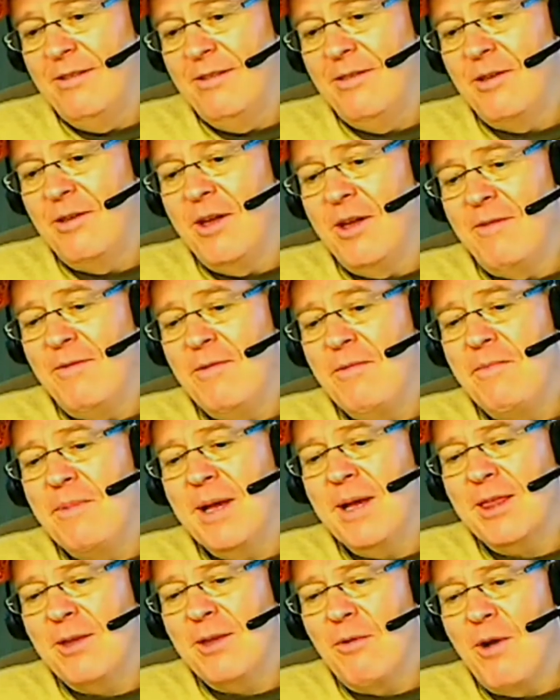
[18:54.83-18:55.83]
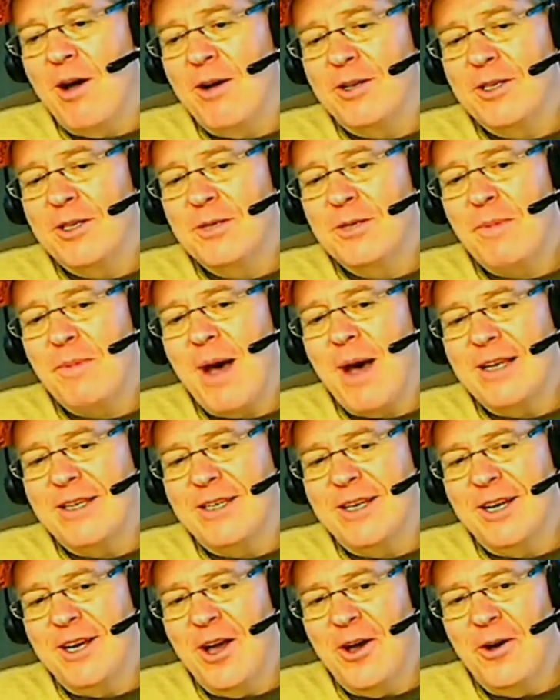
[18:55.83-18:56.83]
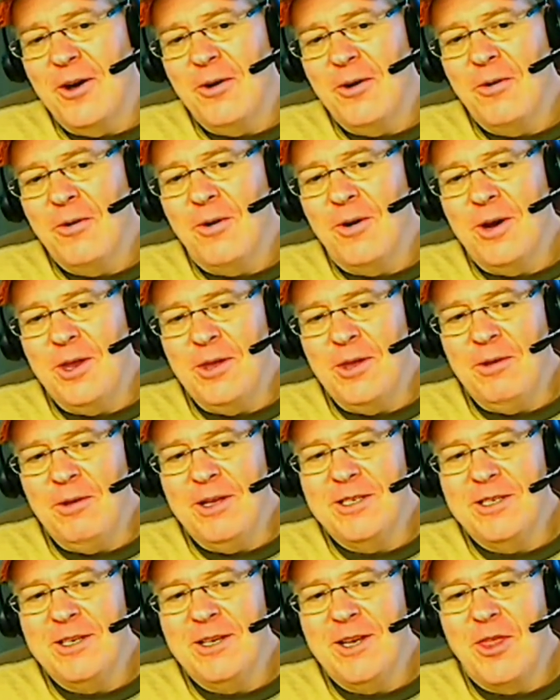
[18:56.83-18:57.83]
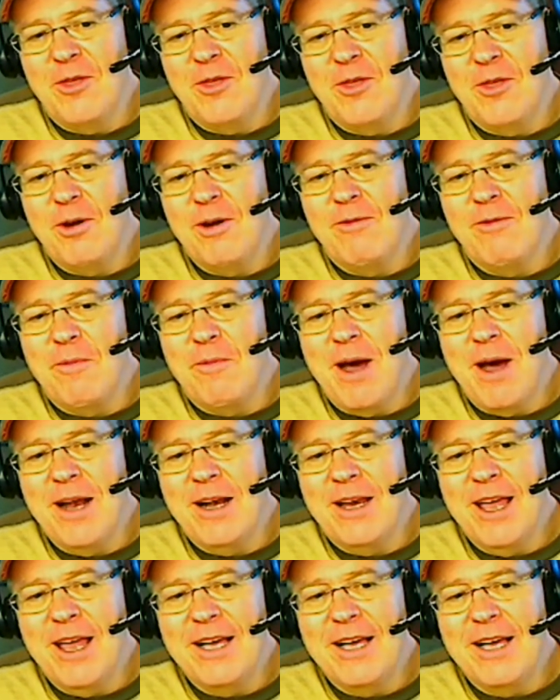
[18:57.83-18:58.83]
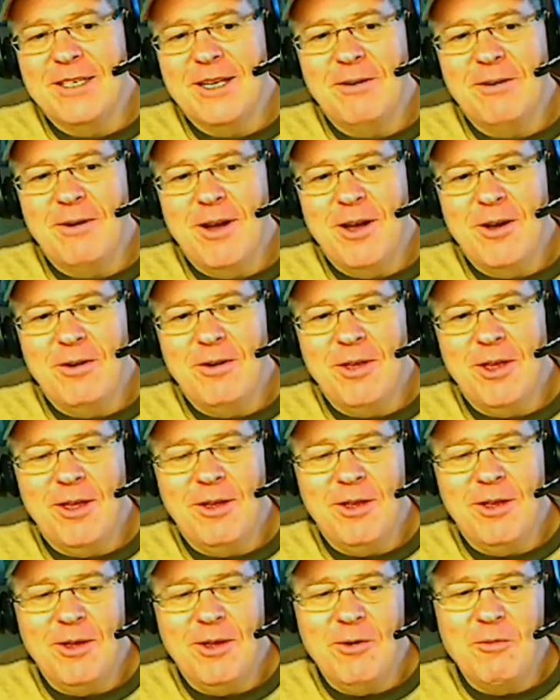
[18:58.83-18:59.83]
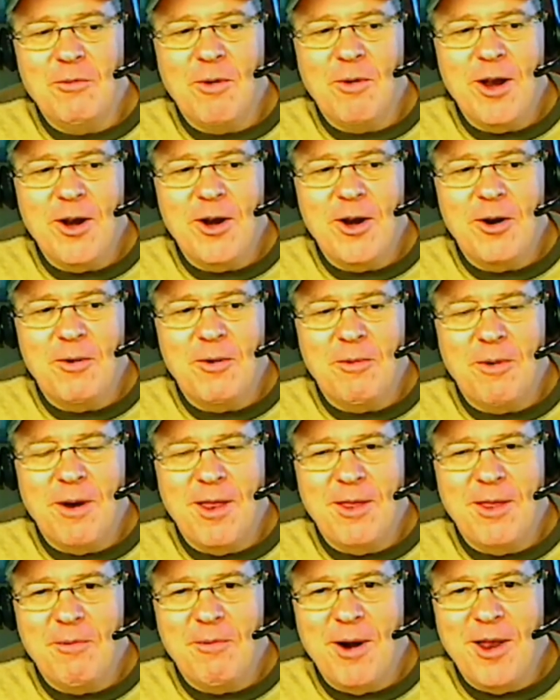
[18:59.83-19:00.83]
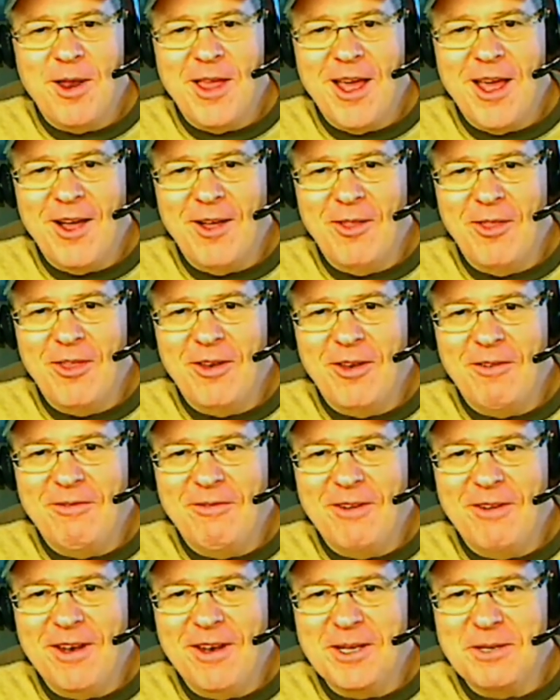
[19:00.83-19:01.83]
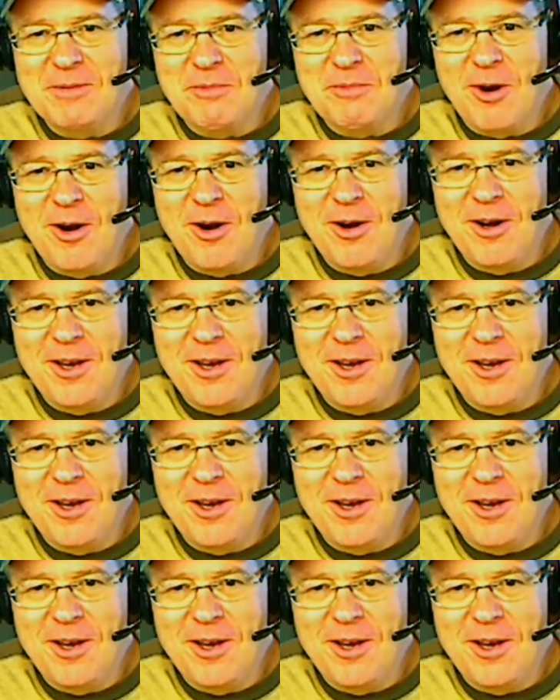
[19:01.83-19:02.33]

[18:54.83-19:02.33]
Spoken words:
if you pick the wrong spot to go, or you listen to 3 or 4 podcasts in a row, you'd wonder where the health and fitness part,